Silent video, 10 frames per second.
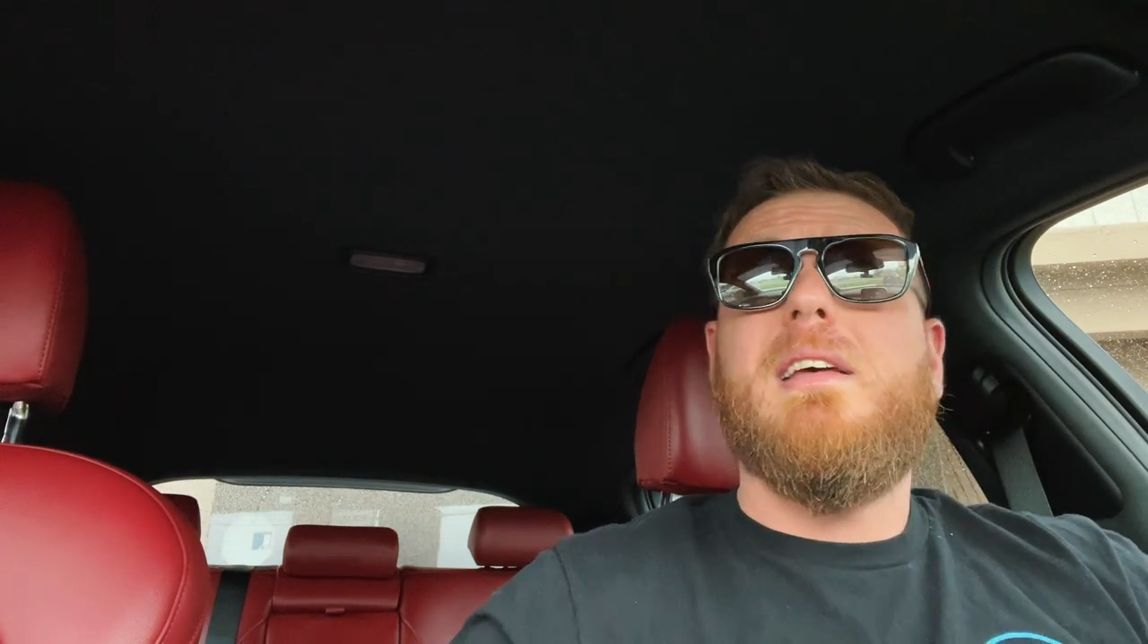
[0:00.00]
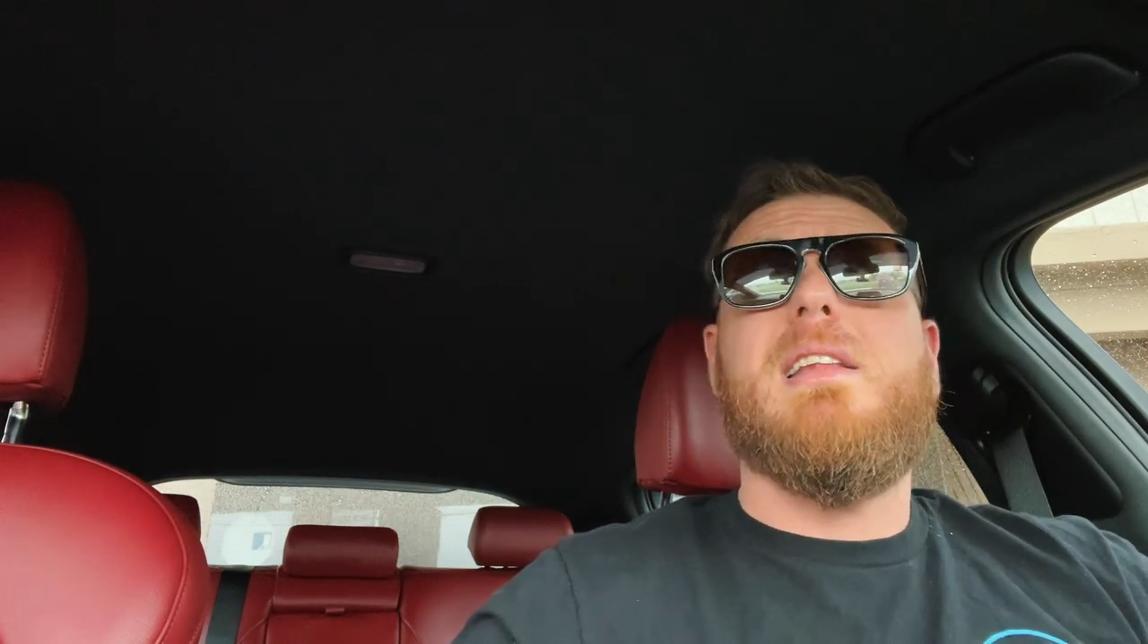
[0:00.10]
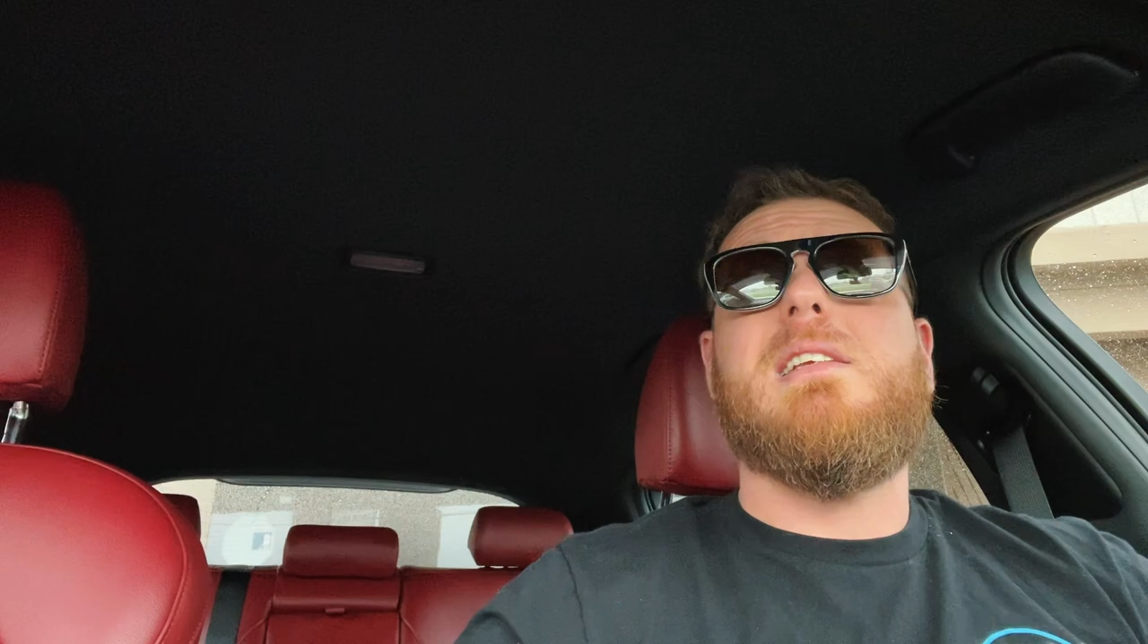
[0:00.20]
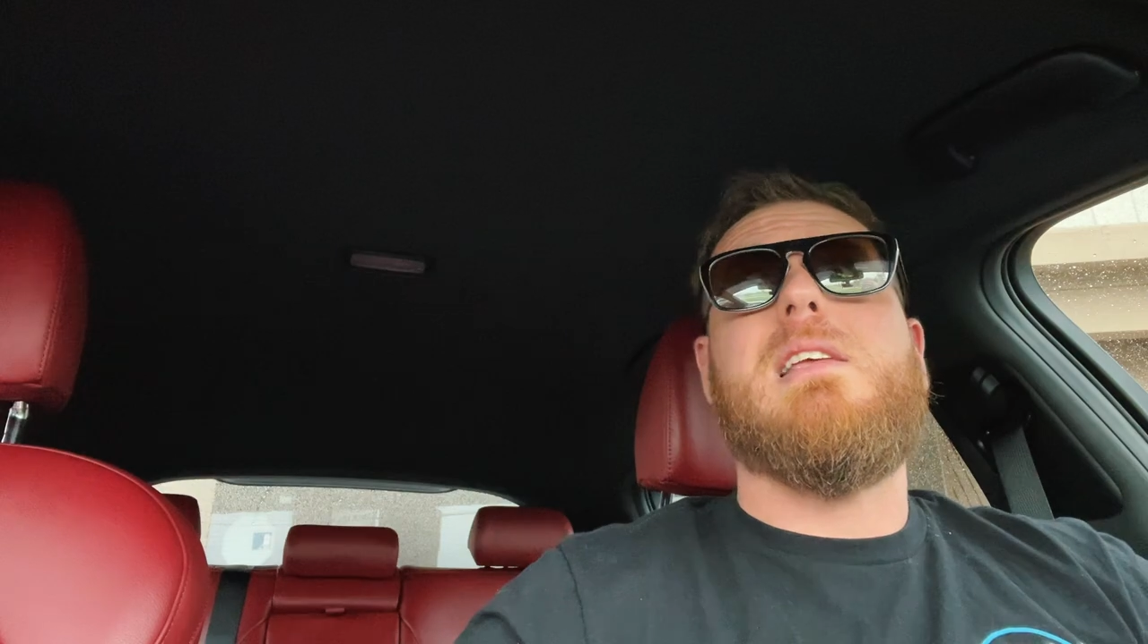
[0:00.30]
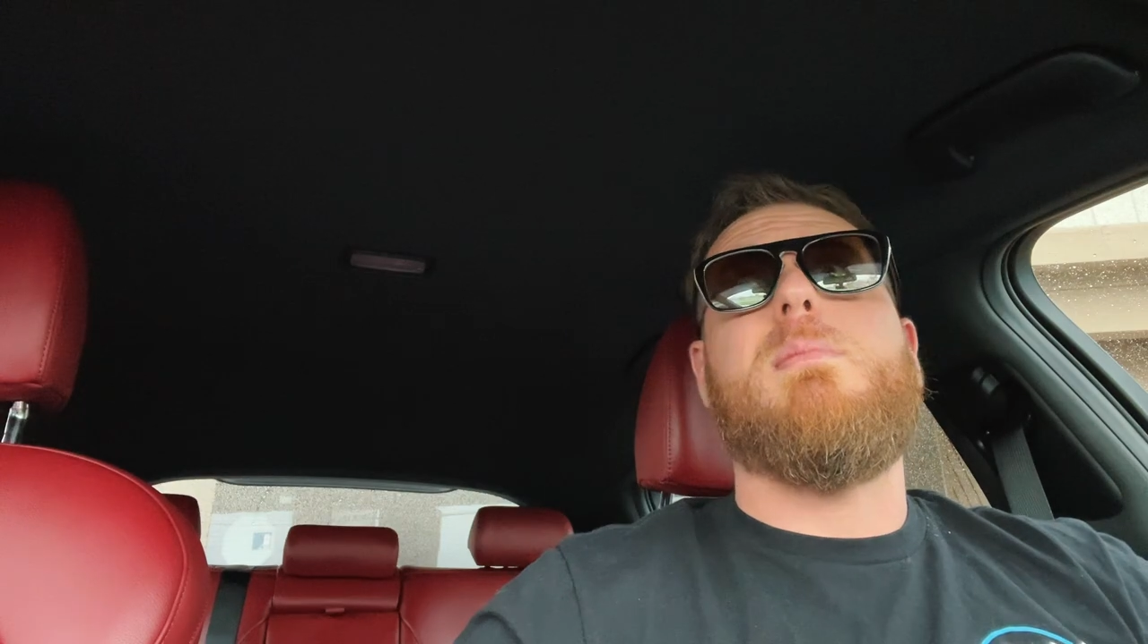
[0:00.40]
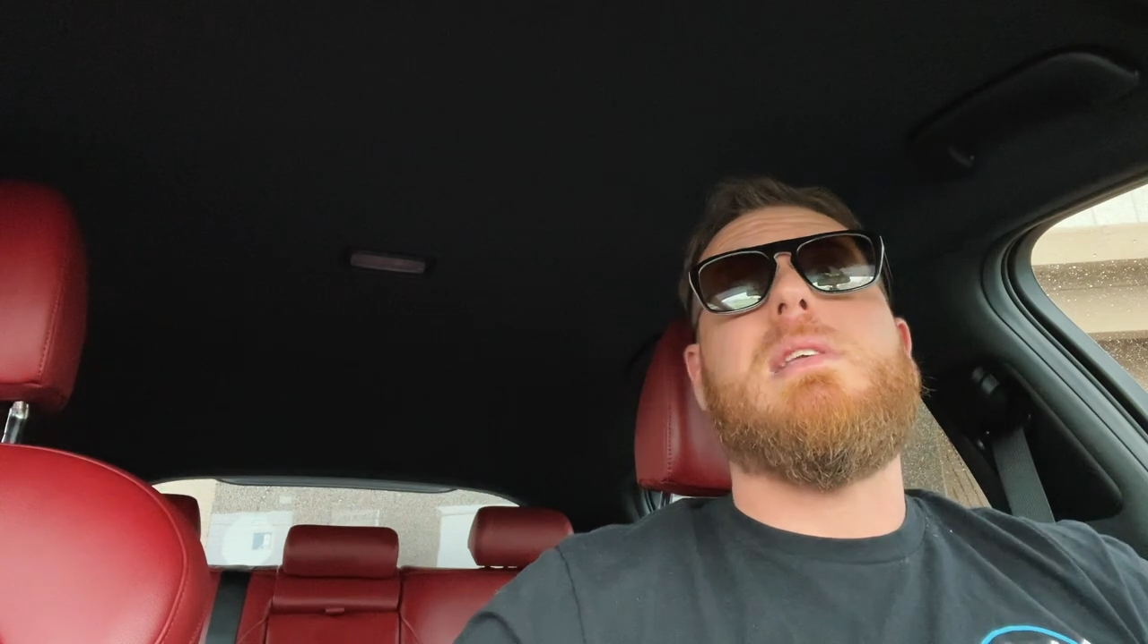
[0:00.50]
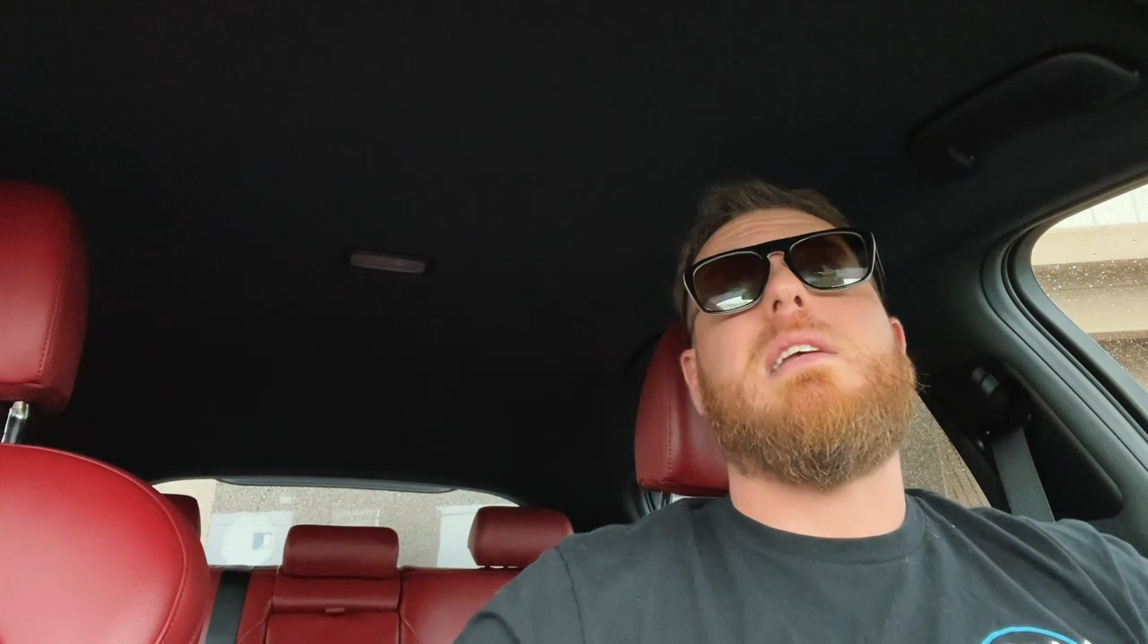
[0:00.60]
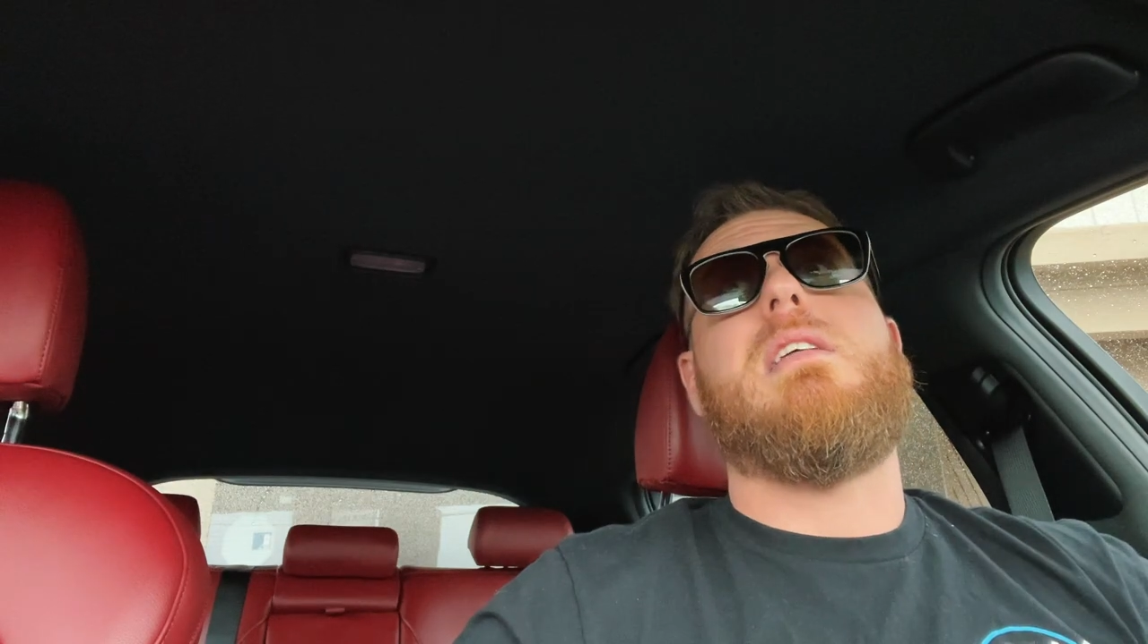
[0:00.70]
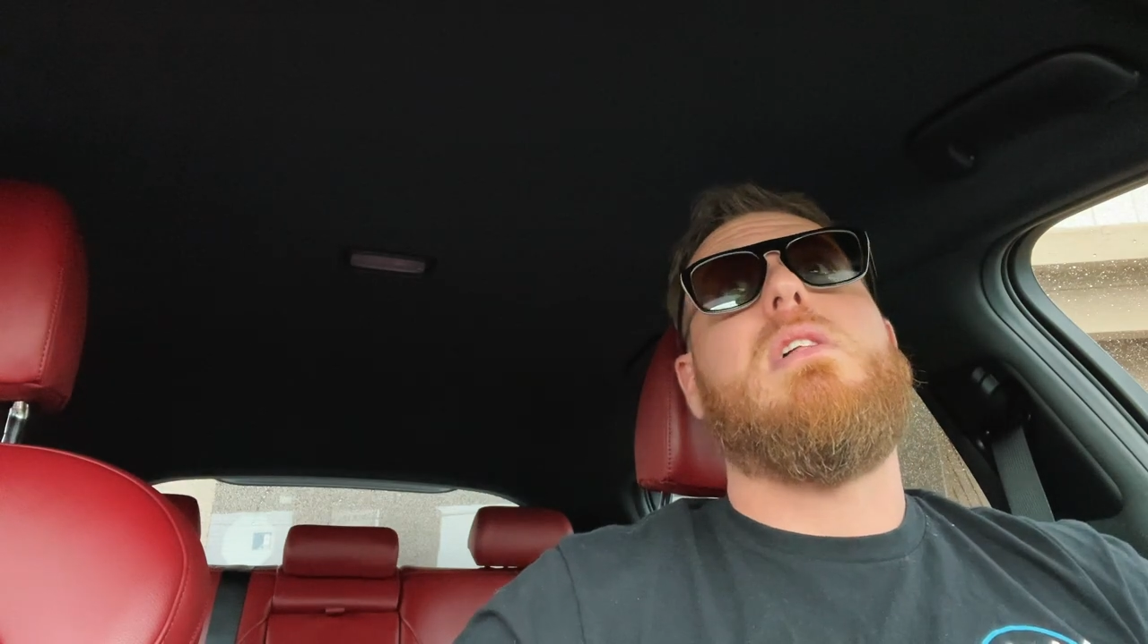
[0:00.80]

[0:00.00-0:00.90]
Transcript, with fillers: this seems like the